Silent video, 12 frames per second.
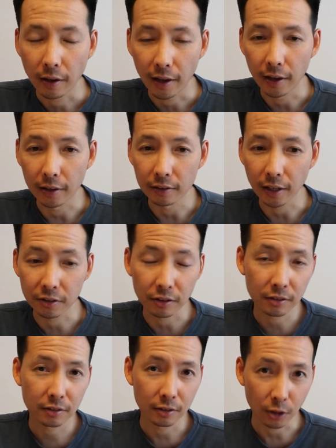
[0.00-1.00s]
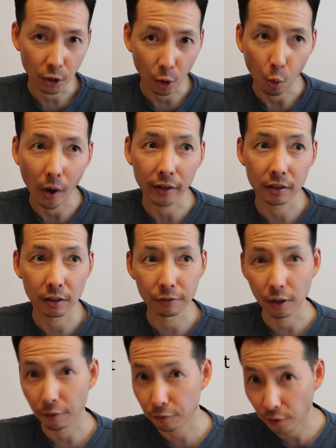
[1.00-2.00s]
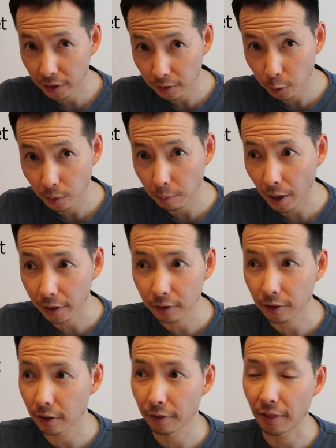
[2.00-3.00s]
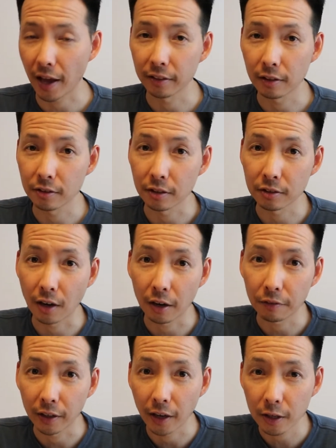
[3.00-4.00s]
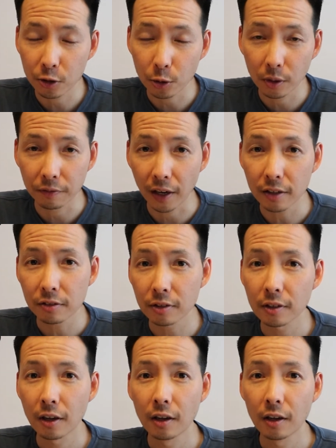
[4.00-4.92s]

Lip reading: And I just, want to give you a friendly reminder that this is not financial advice.